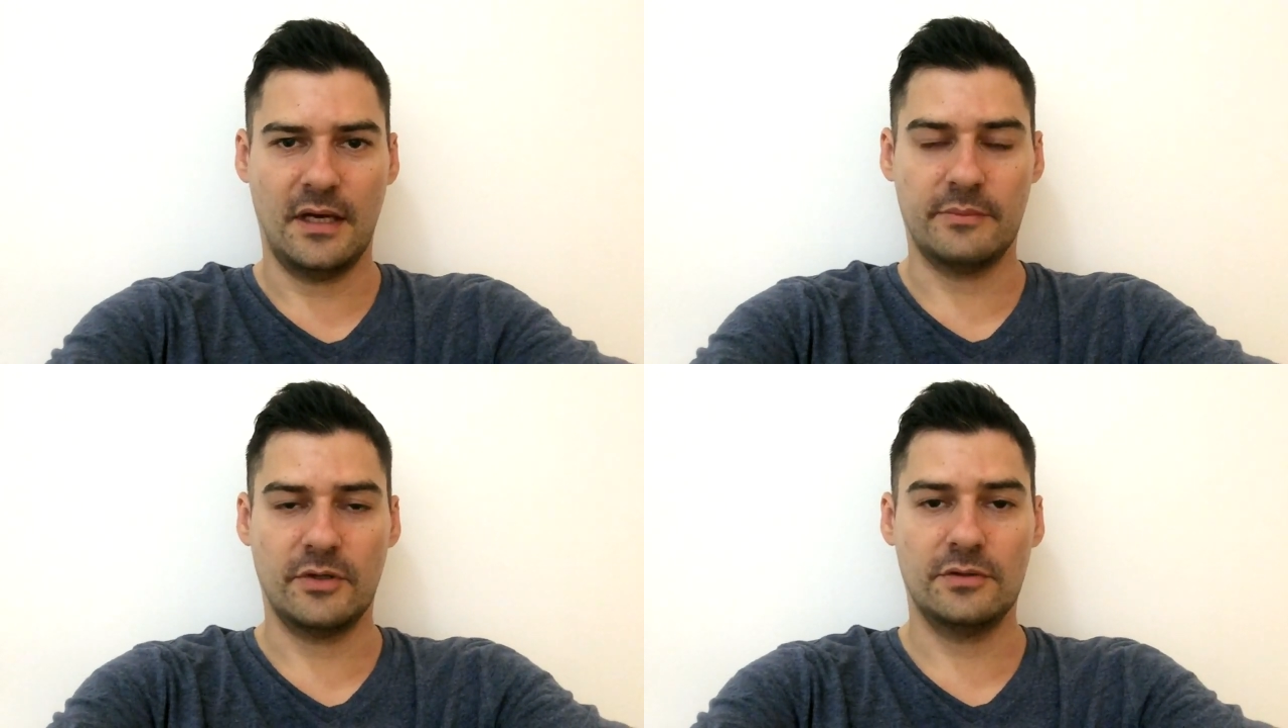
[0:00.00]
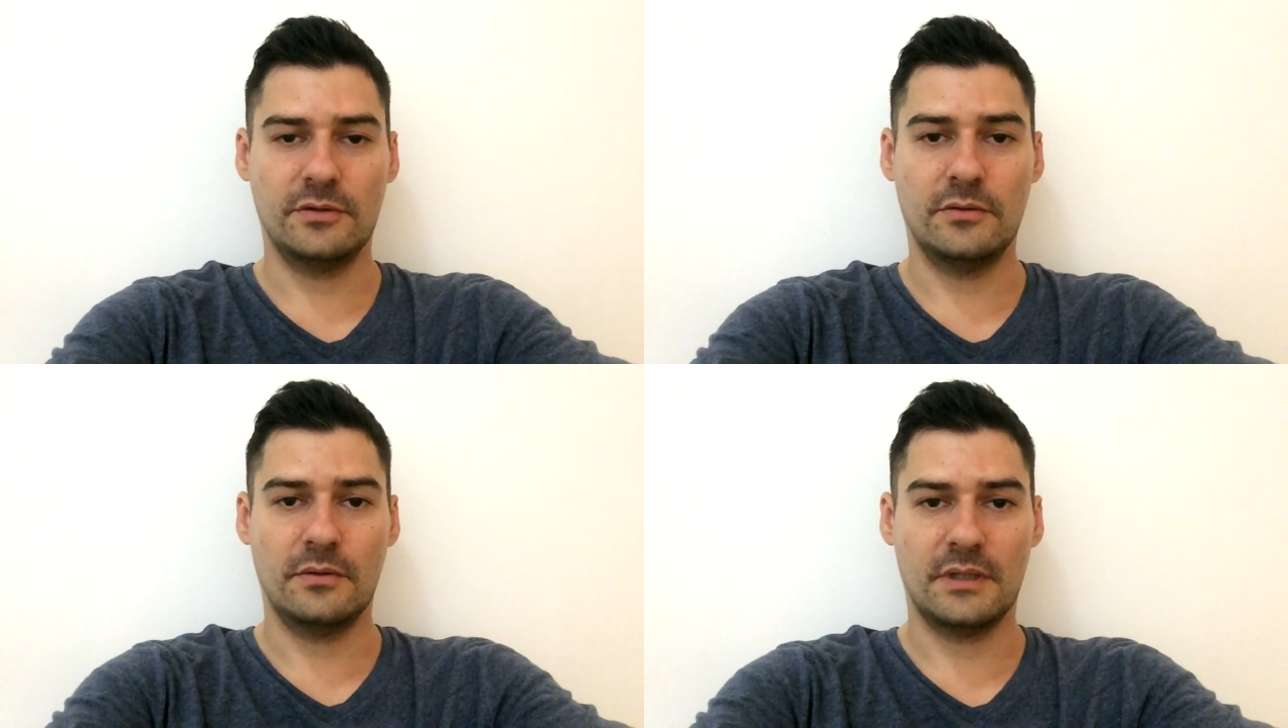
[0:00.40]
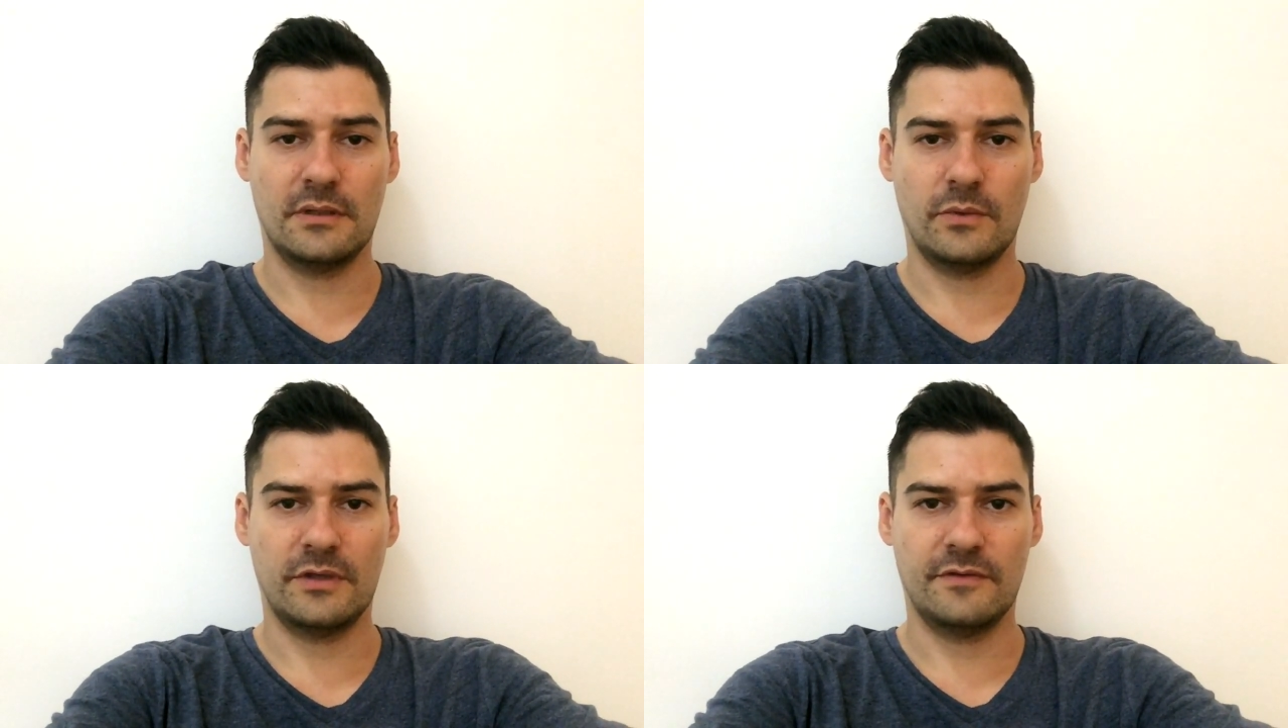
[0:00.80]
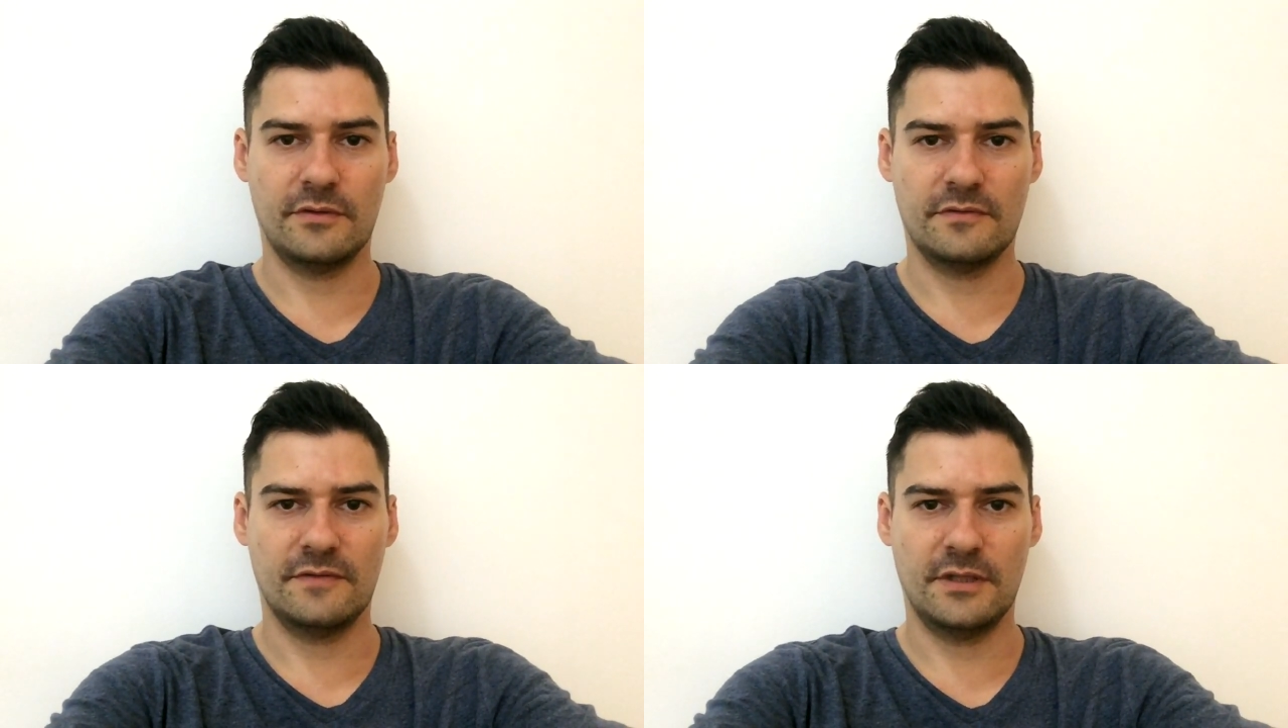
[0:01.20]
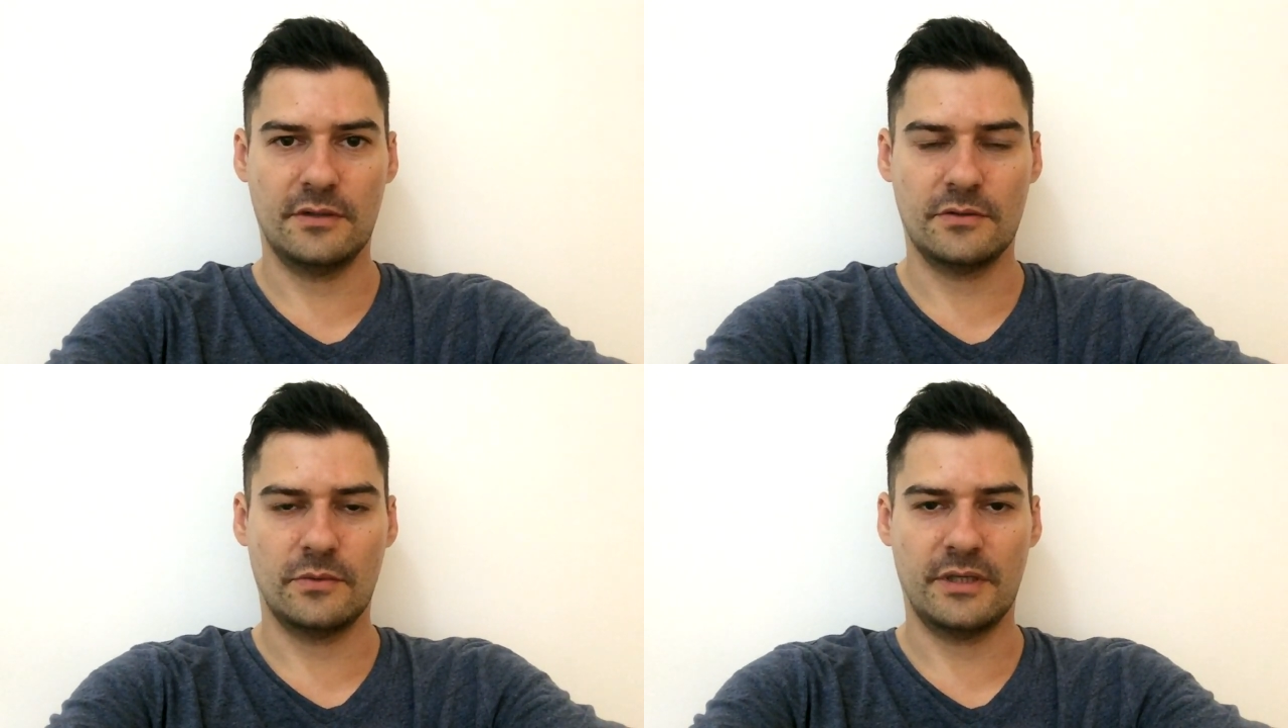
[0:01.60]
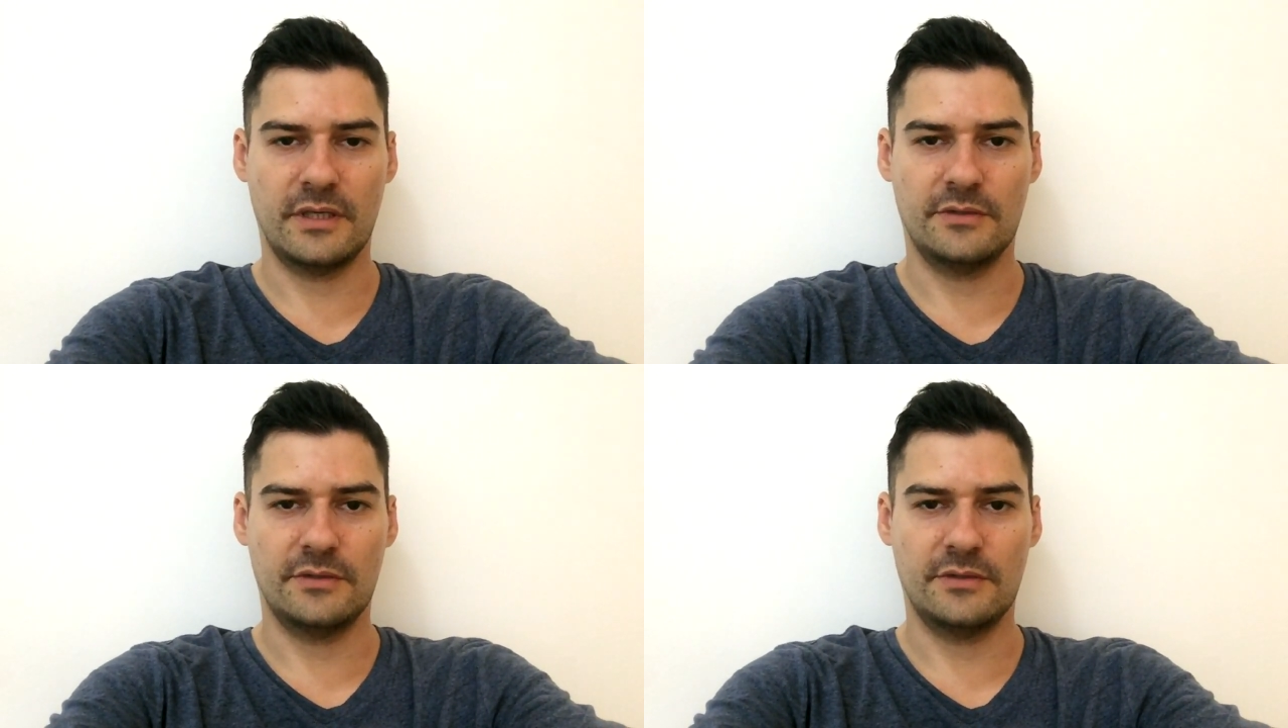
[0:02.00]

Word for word: I'm going to do another one of those videos where I